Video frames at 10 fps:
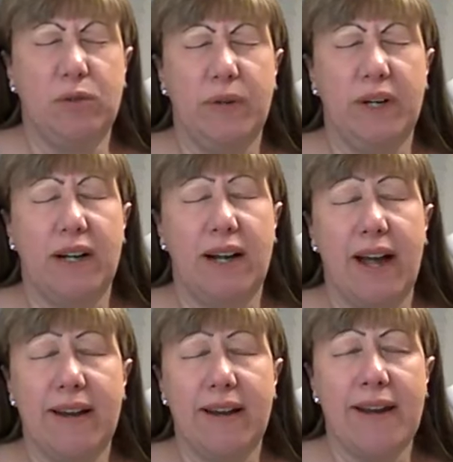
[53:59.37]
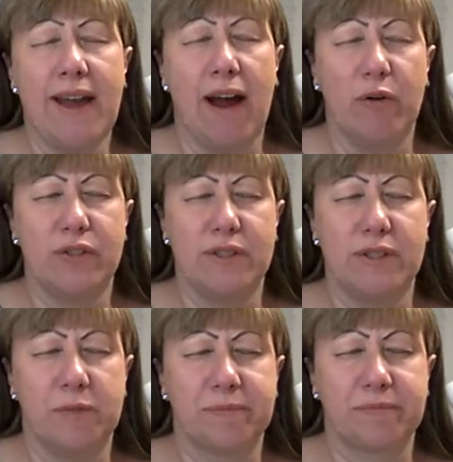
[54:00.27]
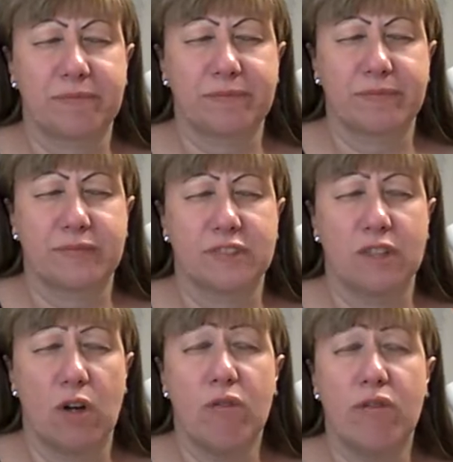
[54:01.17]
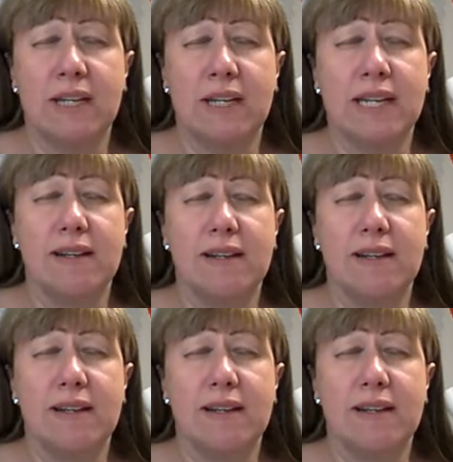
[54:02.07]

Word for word: We're letting out of unneeded